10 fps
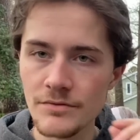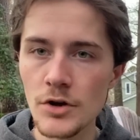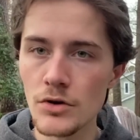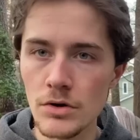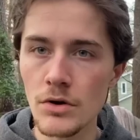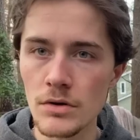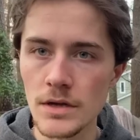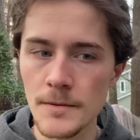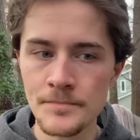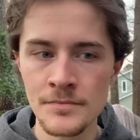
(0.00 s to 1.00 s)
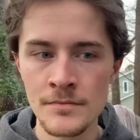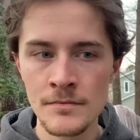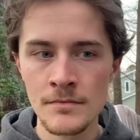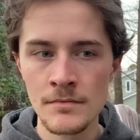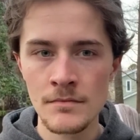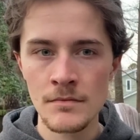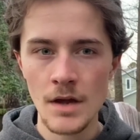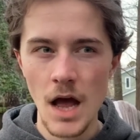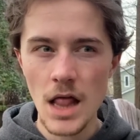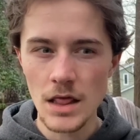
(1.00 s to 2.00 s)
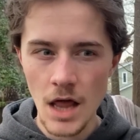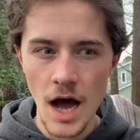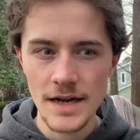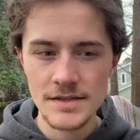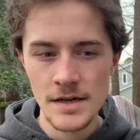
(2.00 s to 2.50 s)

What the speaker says: of Coca-Cola a lot.